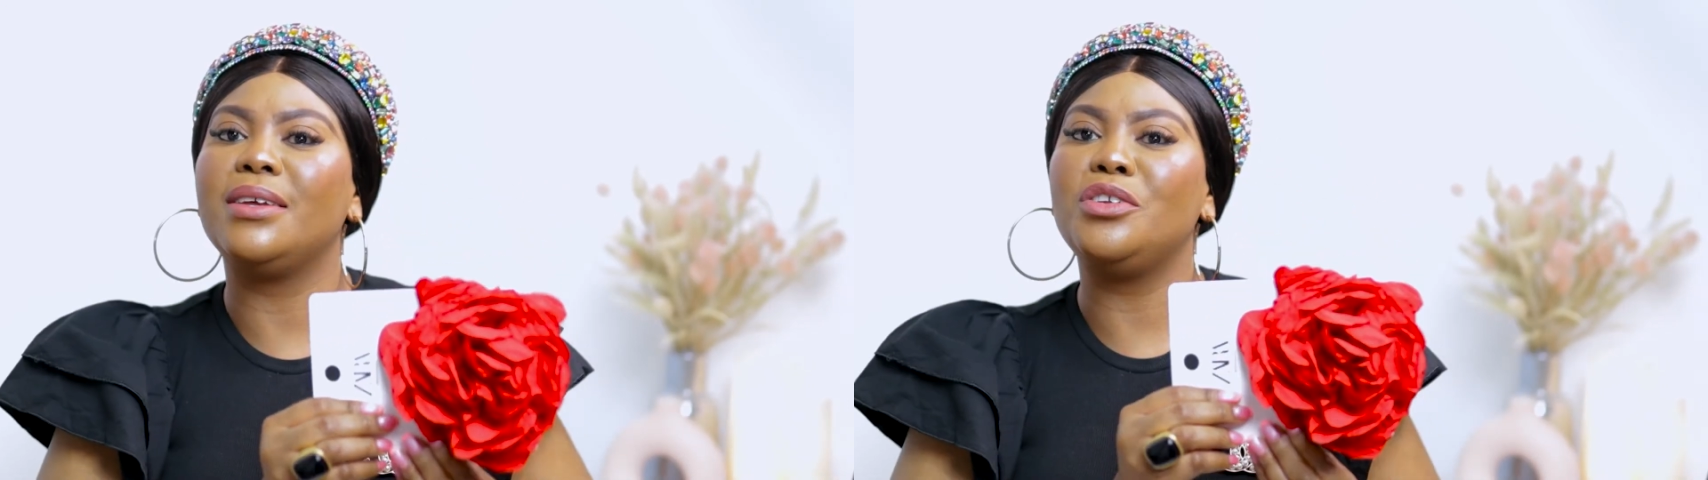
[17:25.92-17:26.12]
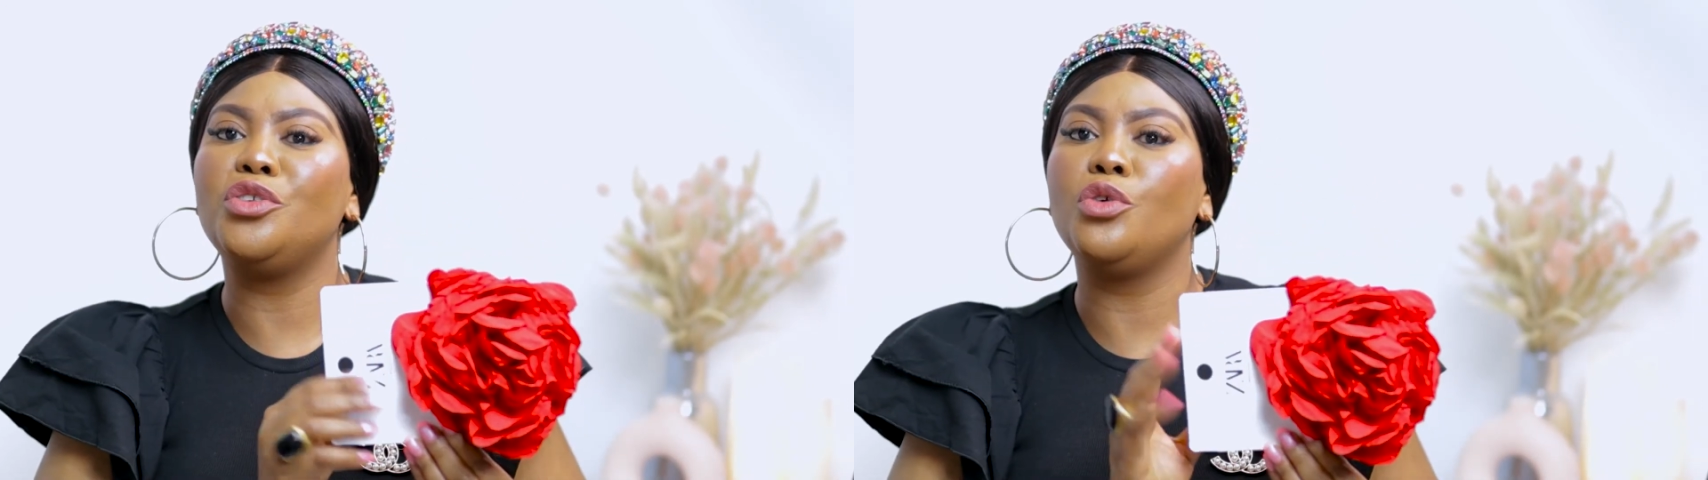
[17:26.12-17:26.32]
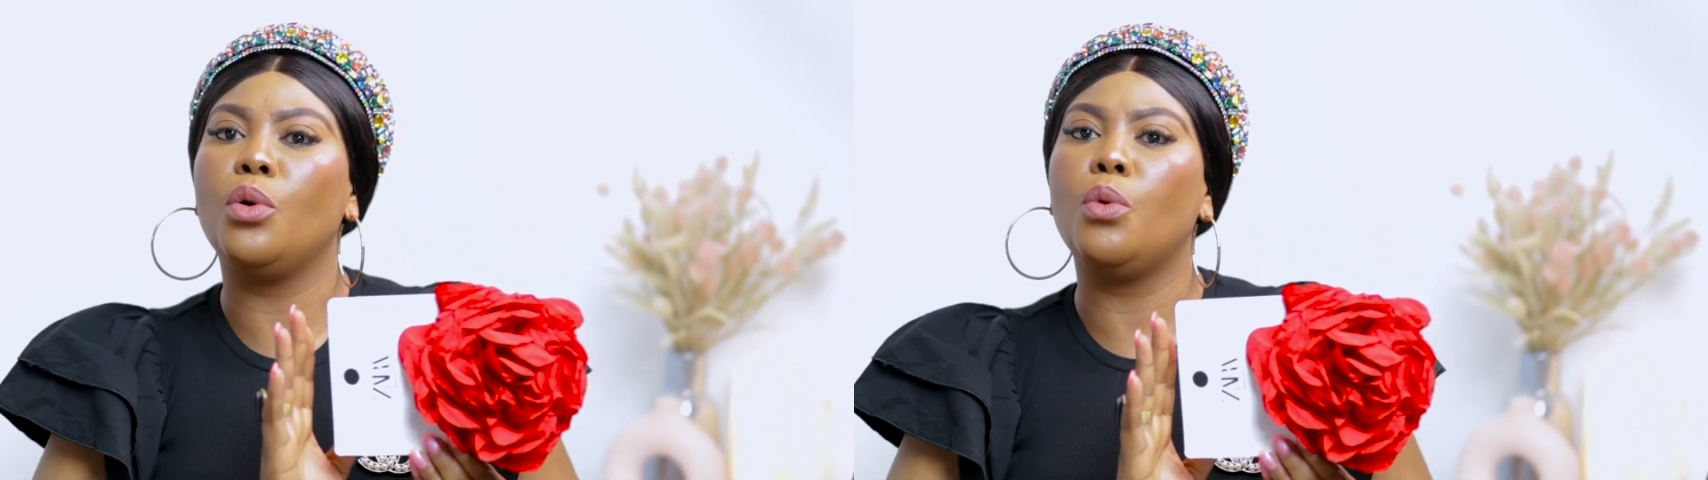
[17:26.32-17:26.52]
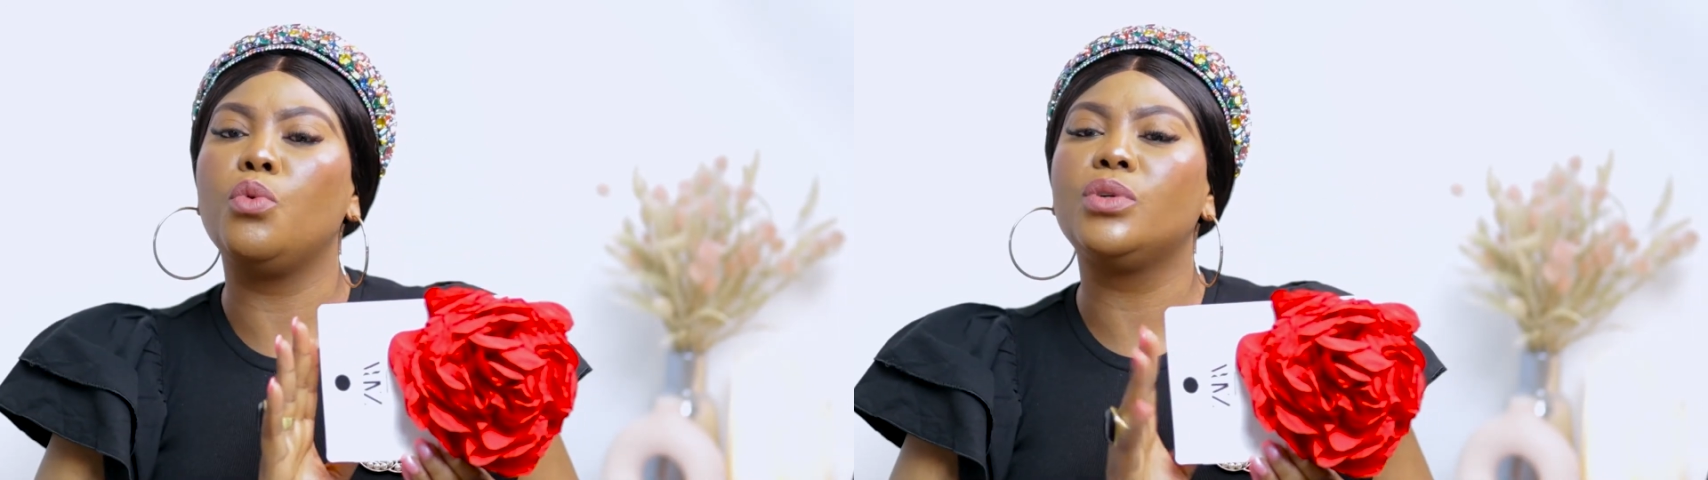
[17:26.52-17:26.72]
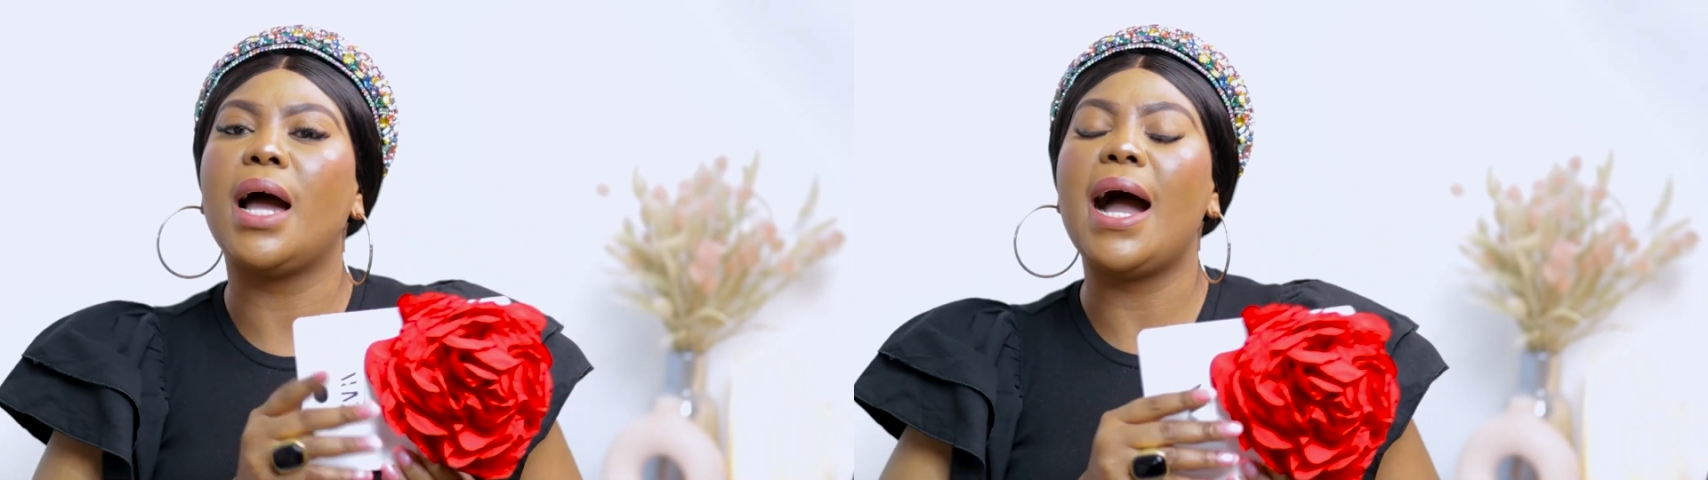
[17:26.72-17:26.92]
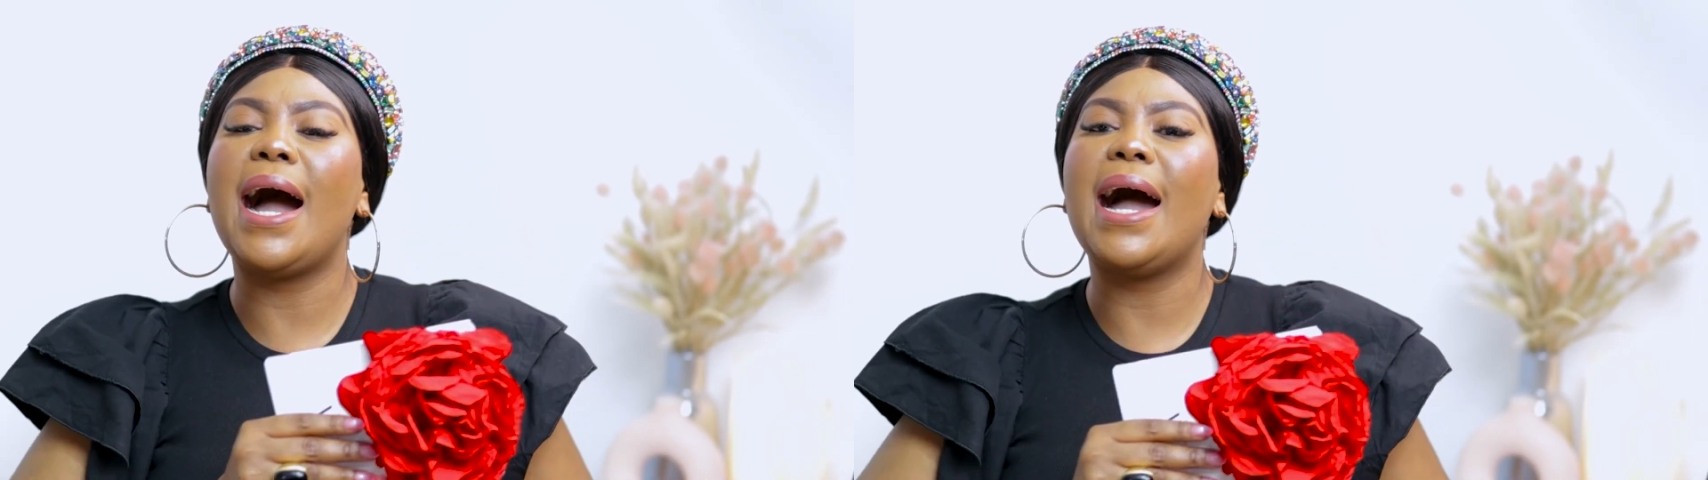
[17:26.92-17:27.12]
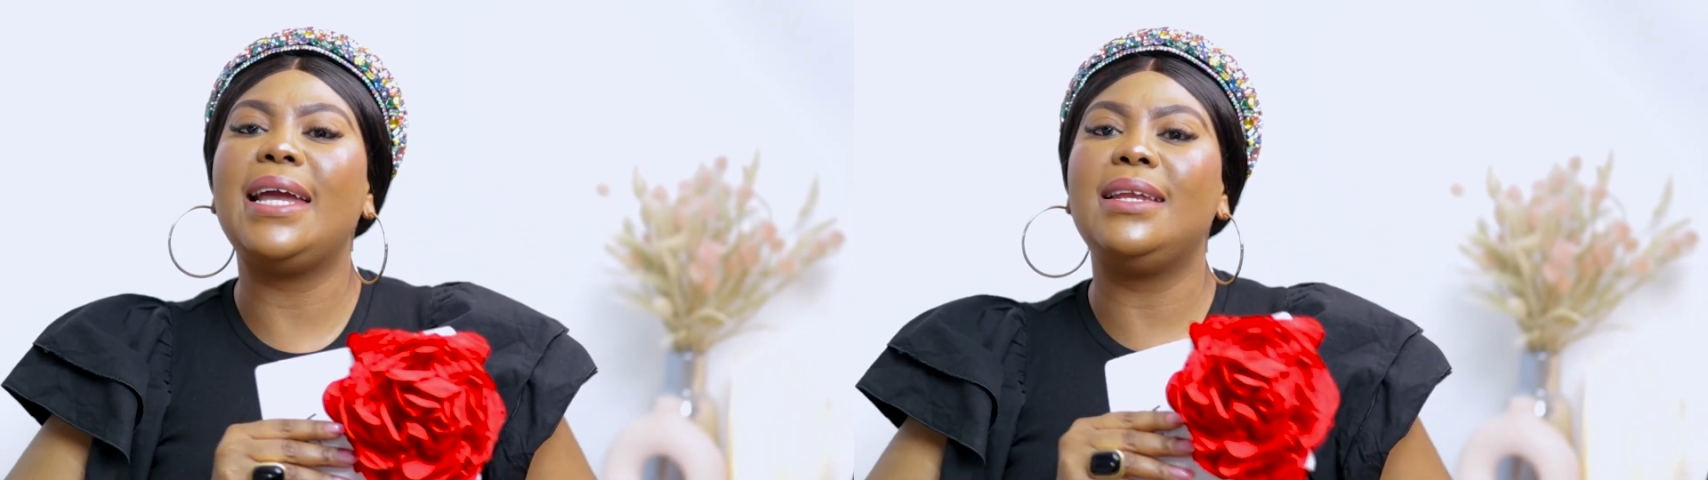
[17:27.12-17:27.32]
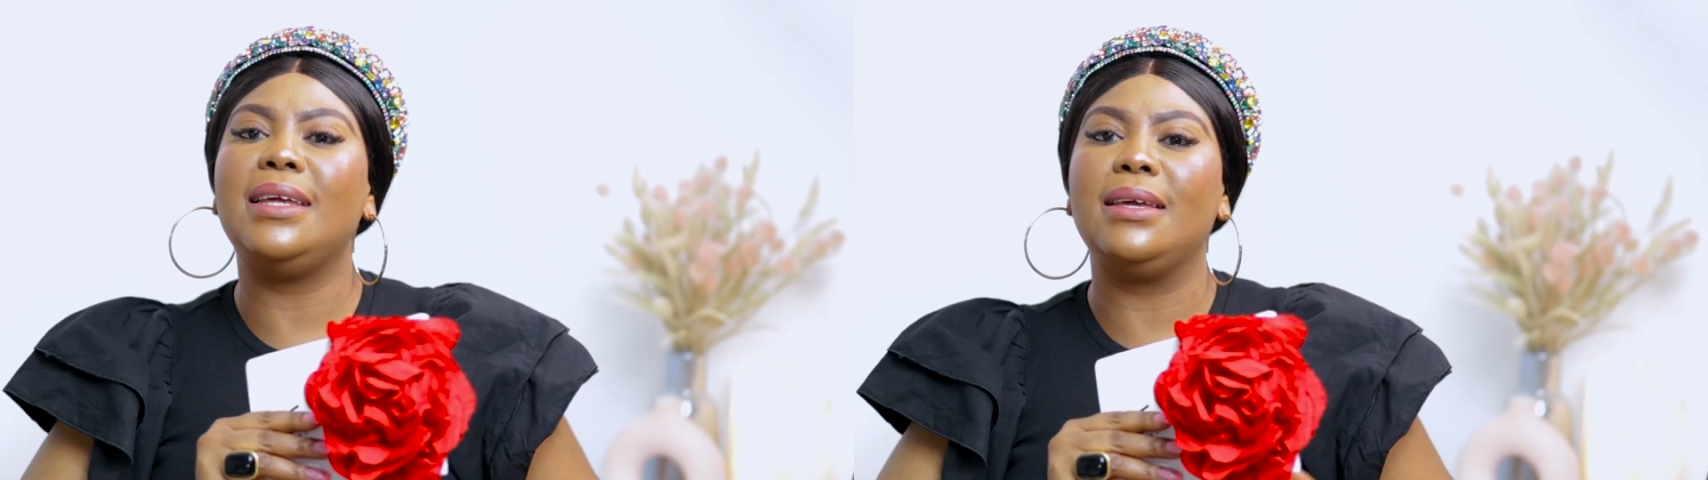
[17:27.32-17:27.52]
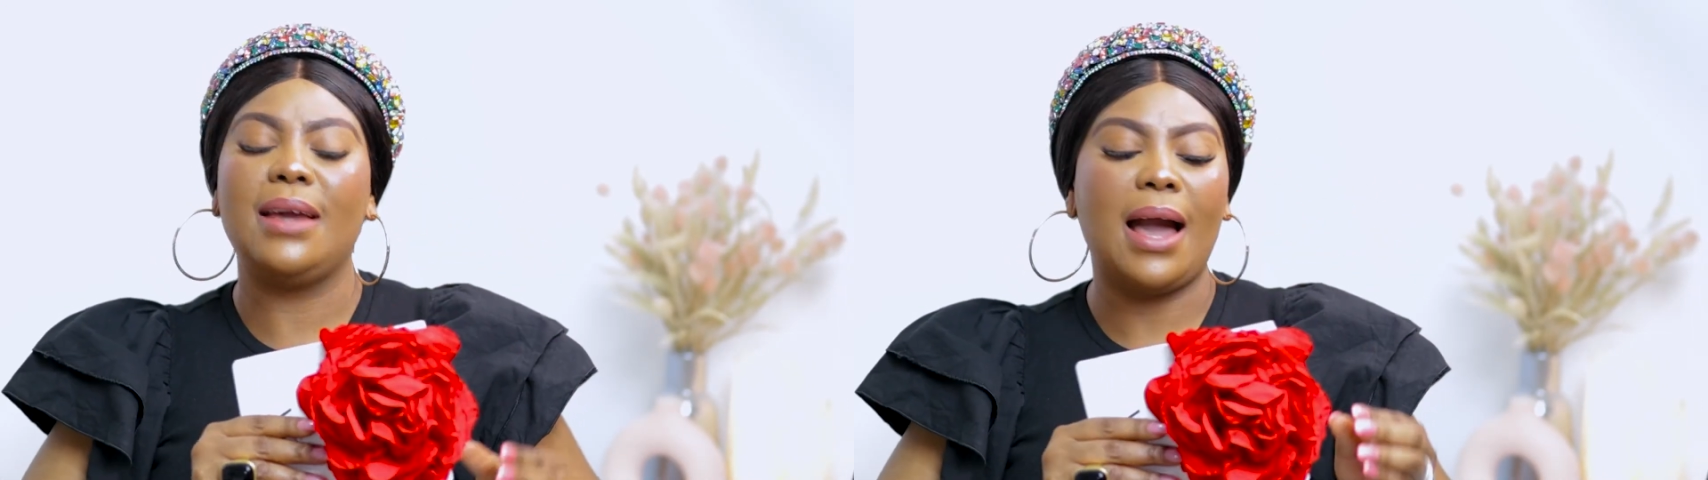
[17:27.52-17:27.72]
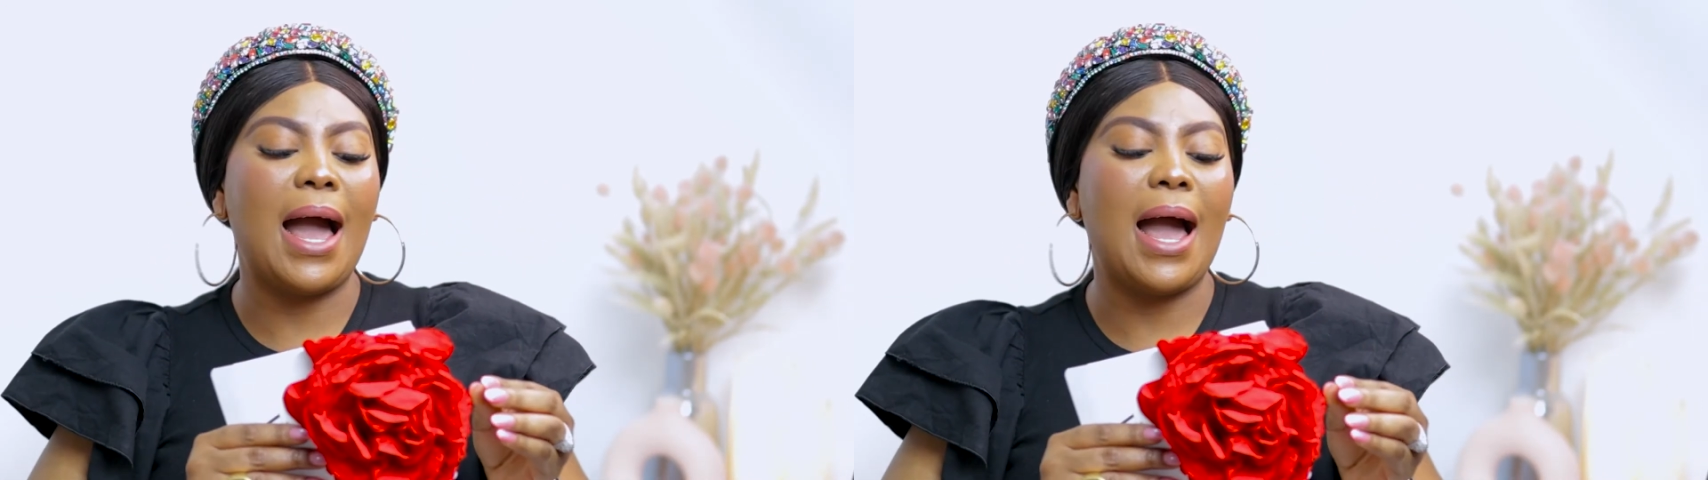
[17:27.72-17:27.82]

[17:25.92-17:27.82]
you know, I